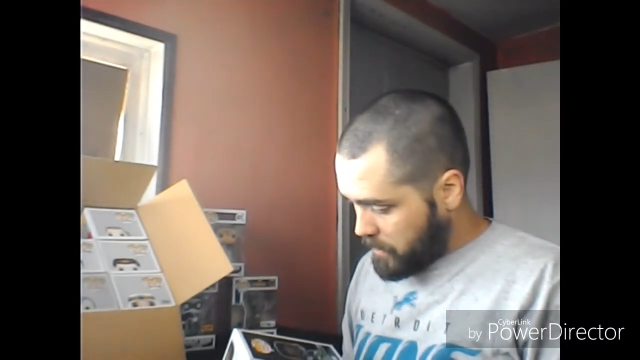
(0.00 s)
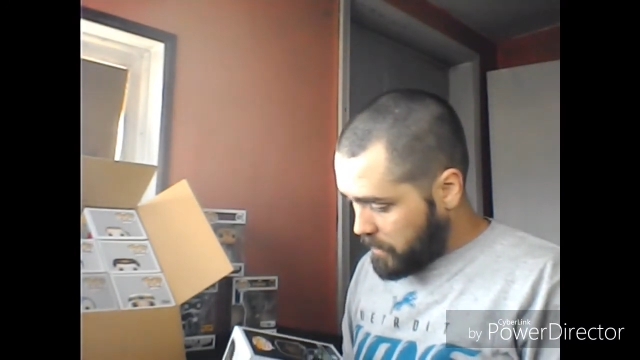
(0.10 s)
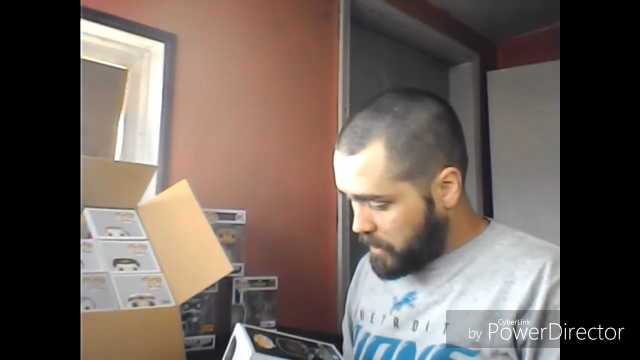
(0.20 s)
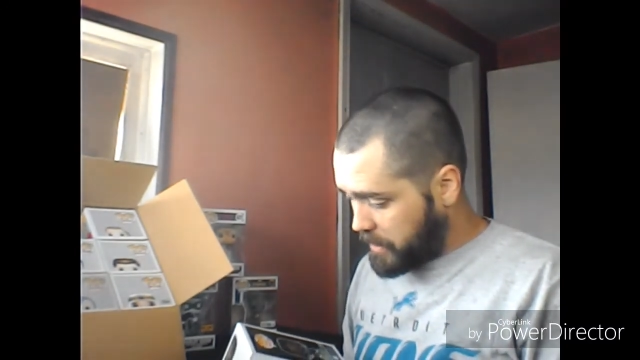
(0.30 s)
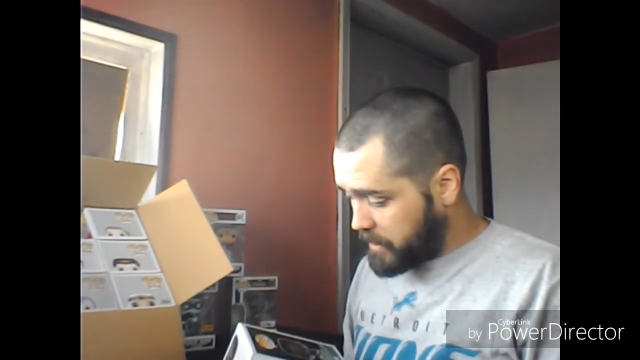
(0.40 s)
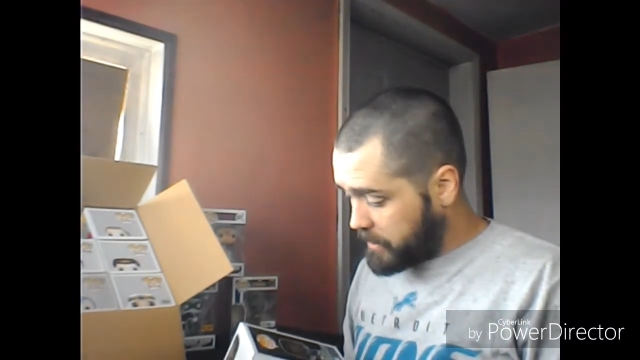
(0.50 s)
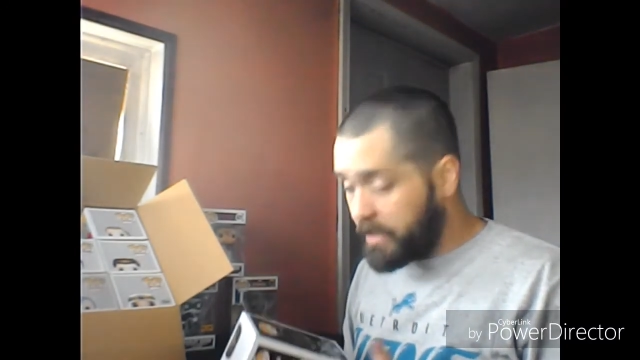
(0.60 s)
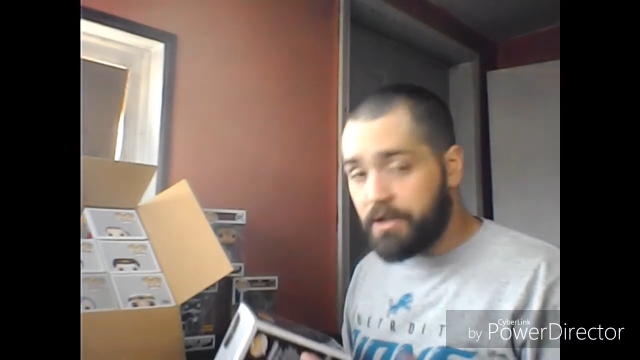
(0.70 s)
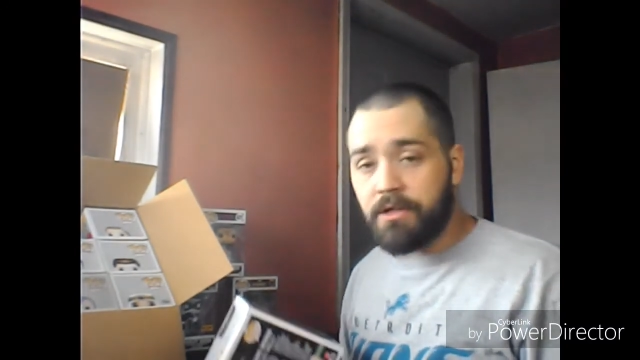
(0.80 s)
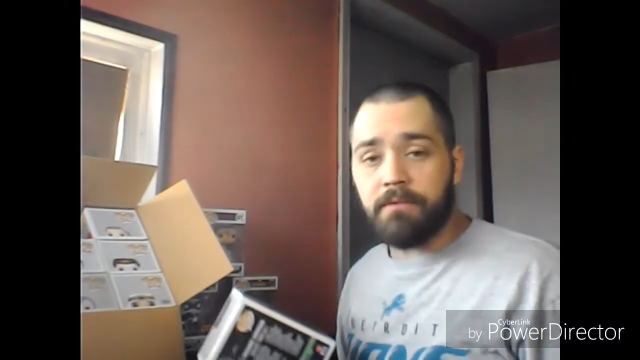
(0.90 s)
Good
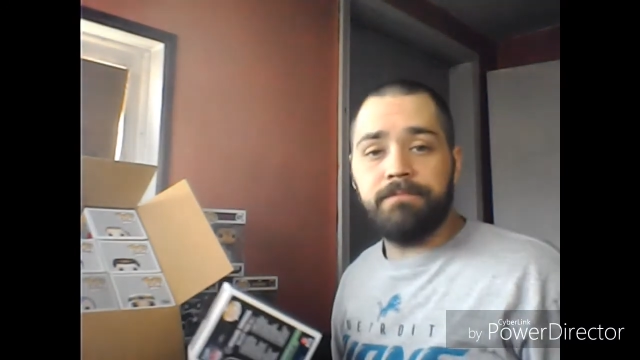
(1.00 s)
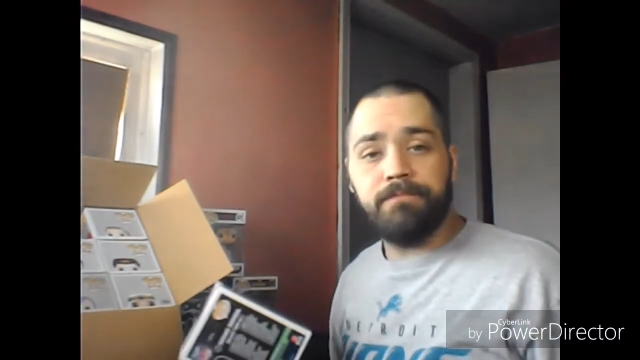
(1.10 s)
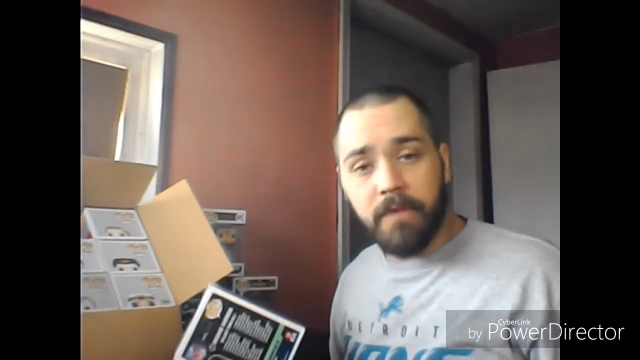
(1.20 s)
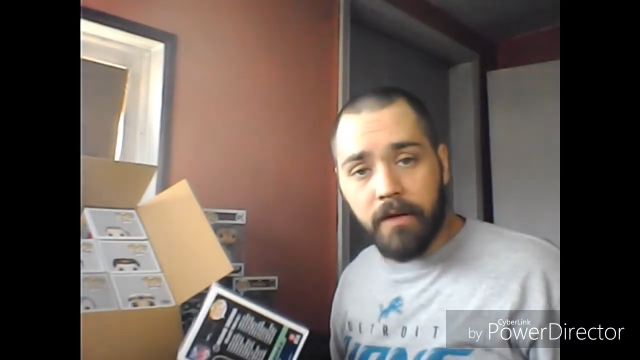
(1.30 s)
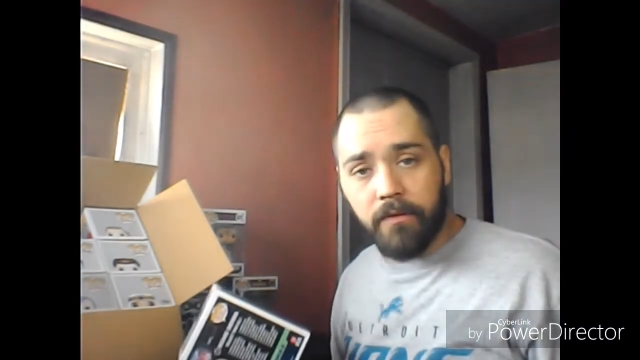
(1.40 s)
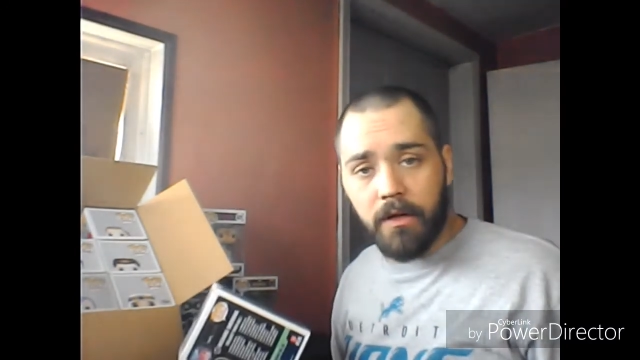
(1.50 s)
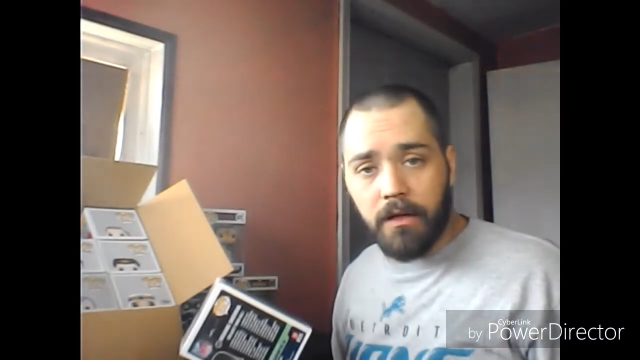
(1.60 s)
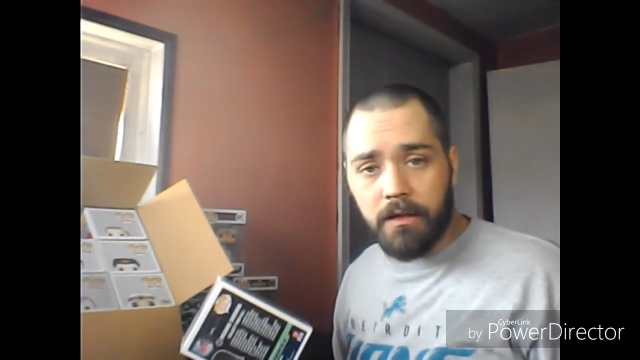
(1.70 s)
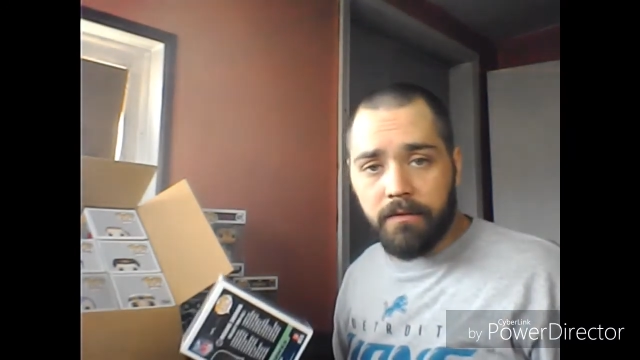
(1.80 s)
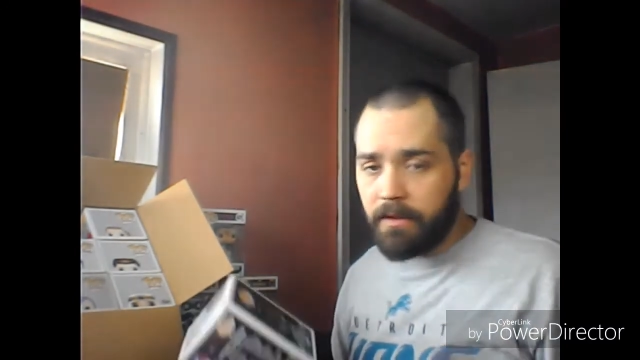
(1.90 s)
condition? Never
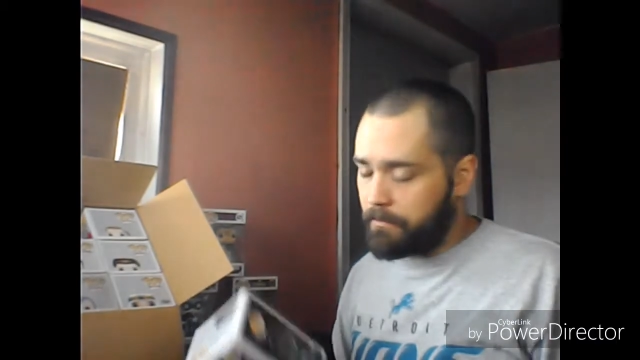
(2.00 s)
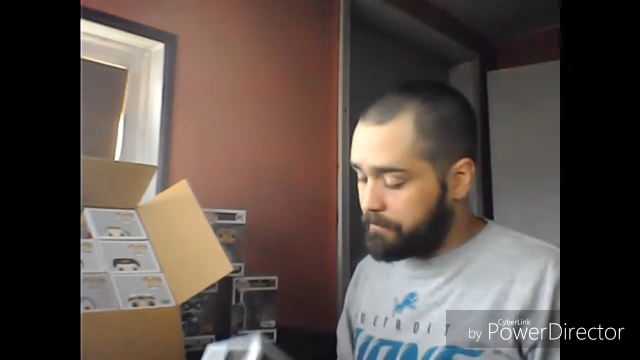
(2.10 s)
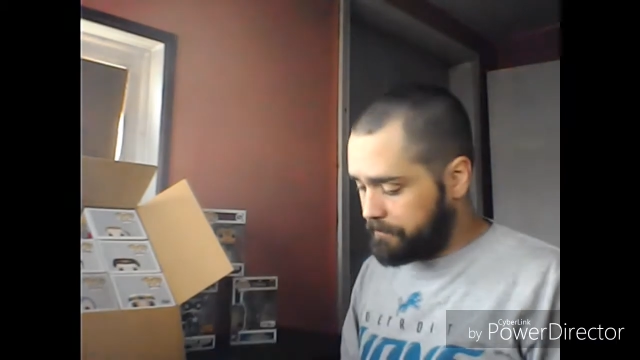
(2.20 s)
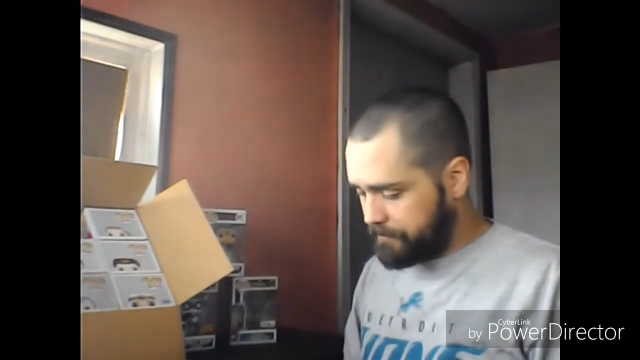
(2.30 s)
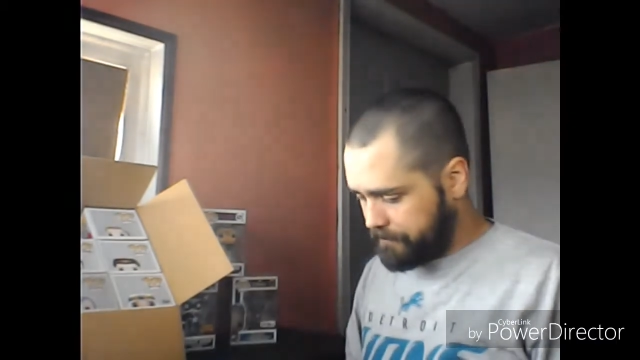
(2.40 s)
heard of him.